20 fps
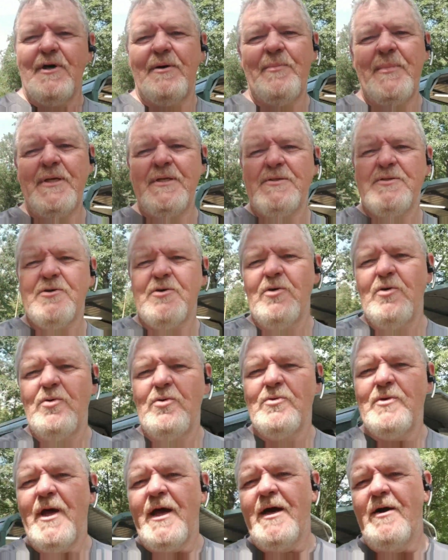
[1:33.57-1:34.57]
I'm in
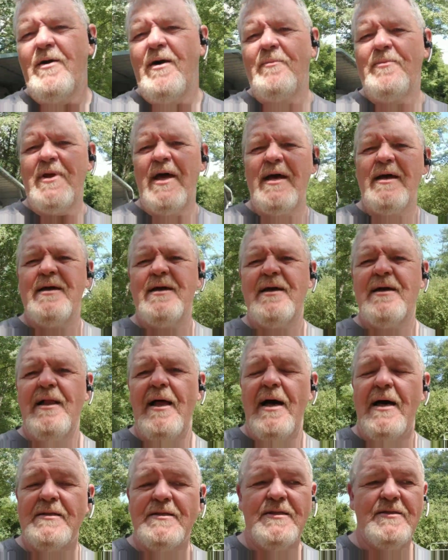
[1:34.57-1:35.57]
school now. I'm taking
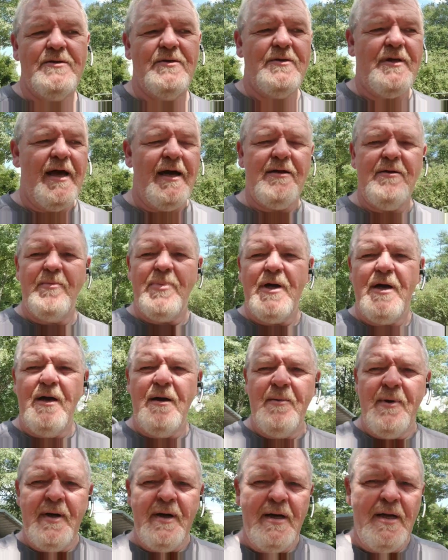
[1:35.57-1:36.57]
classes on how to
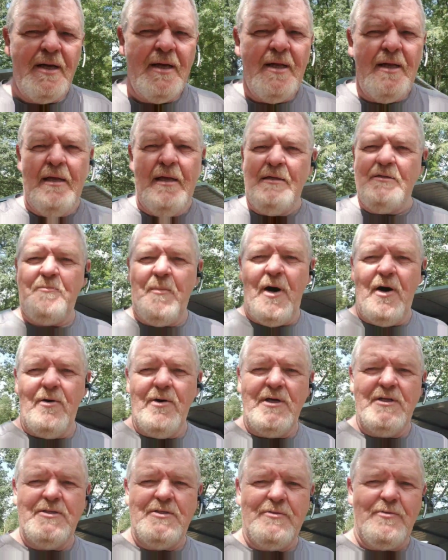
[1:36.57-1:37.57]
become a small
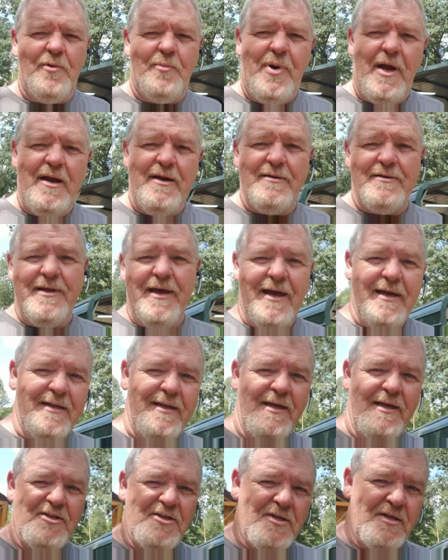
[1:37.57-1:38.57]
engine repair
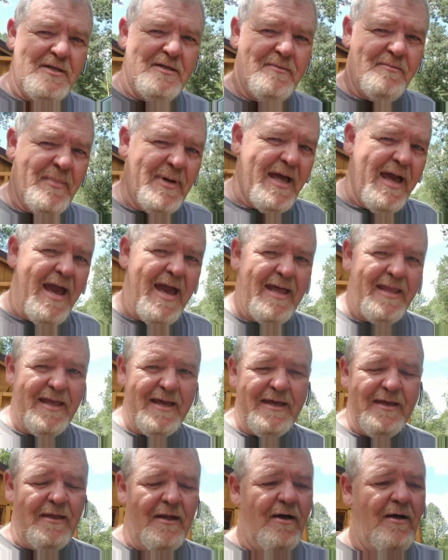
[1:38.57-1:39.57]
technician and
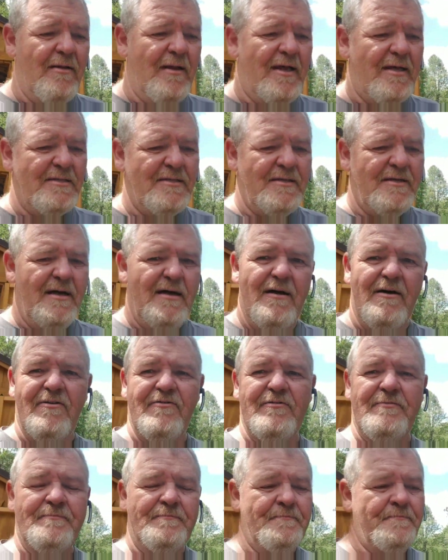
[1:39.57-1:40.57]
mechanic and all that stuff.